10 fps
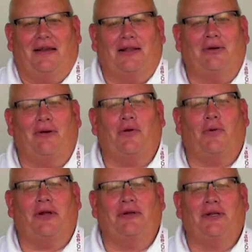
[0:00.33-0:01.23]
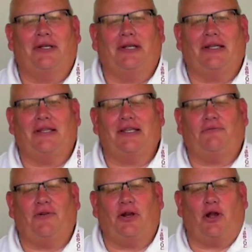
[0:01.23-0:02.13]
Hello, everyone. In
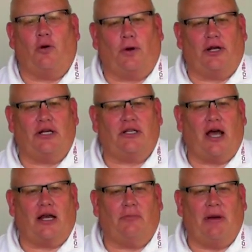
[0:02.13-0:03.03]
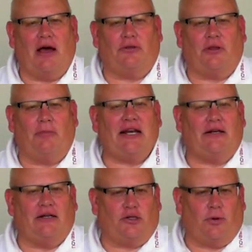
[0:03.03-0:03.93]
this video, we're going to talk about the
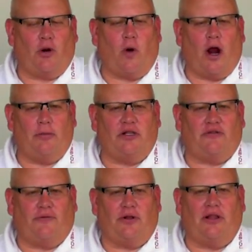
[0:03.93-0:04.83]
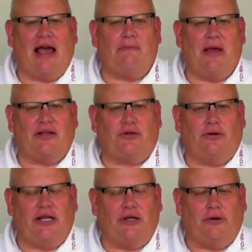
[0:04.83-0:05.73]
maintenance requirements for the
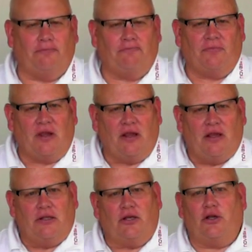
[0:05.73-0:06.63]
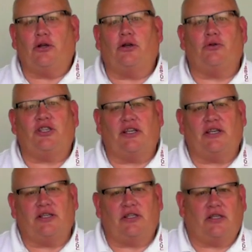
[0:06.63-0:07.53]
LabMaster Neo. The good news
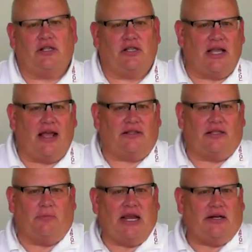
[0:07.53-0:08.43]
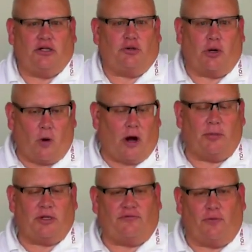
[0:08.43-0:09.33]
is that the maintenance
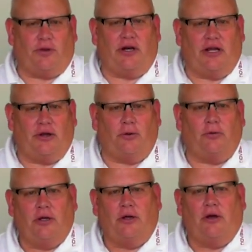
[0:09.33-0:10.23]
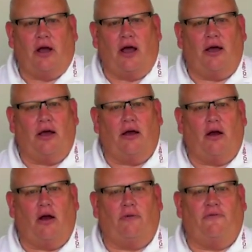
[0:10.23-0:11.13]
requirements for the Neo
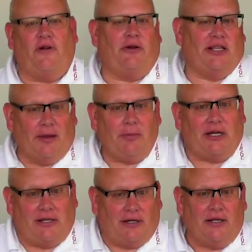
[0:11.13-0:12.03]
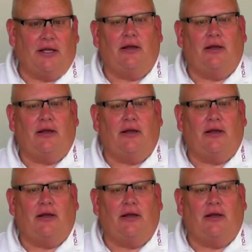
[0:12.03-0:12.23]
are very limited